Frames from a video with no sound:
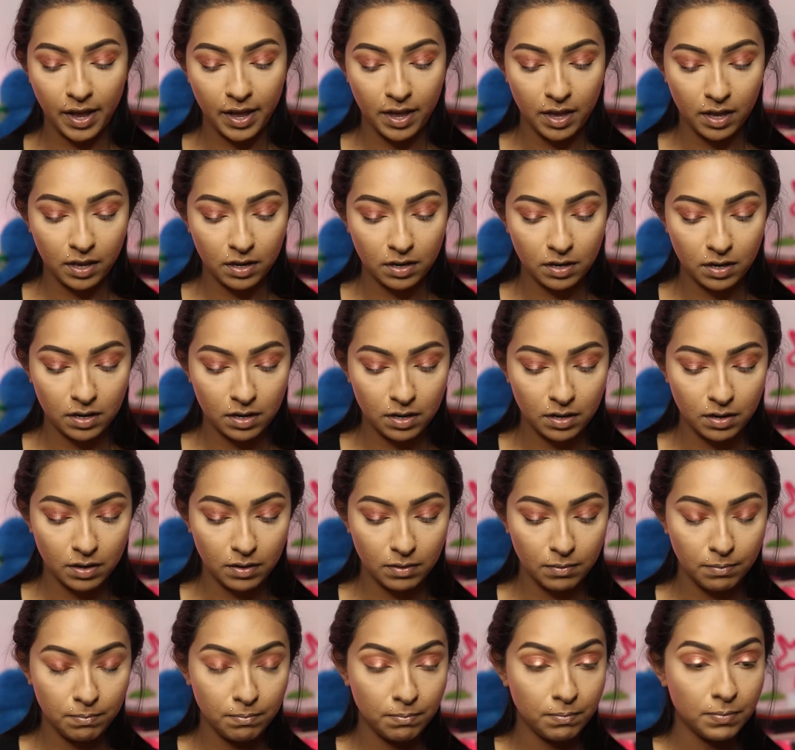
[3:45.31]

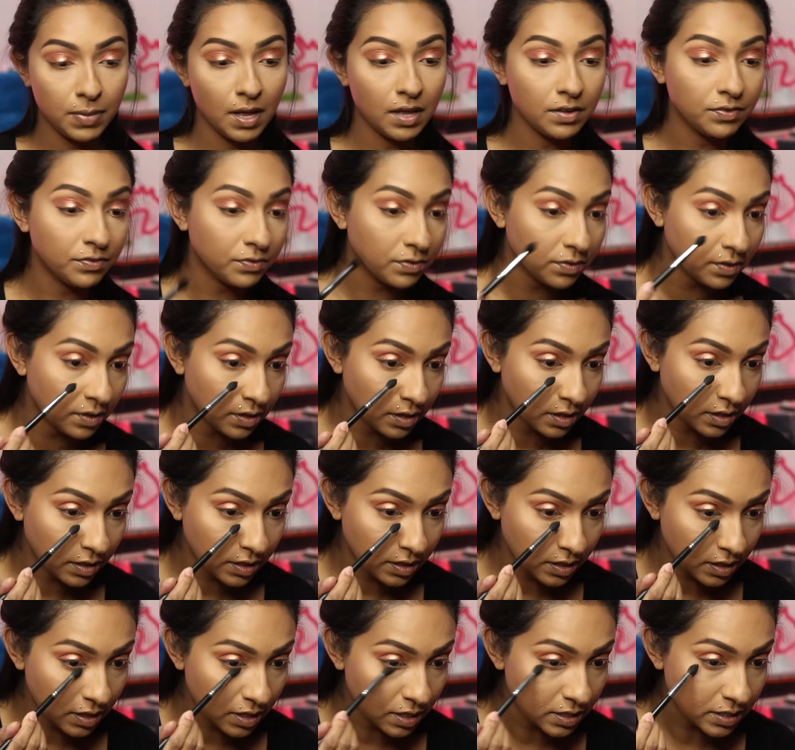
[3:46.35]
and buff
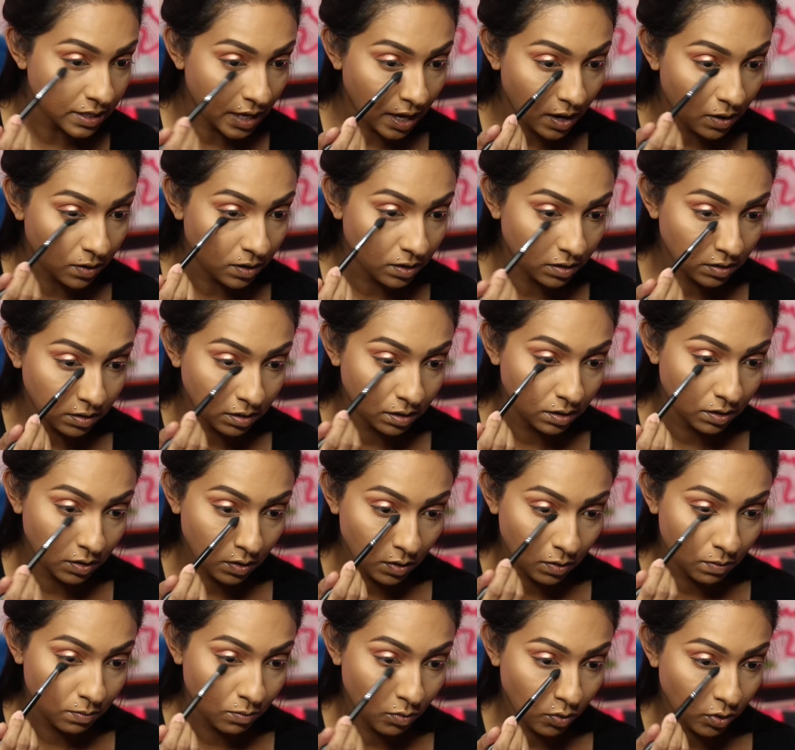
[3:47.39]
this out a
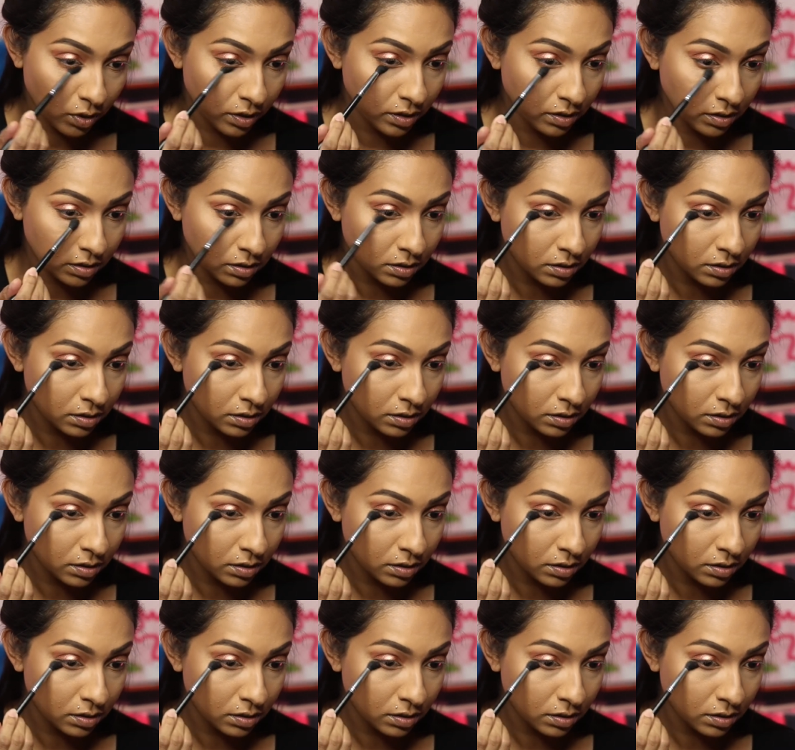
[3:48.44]
little more.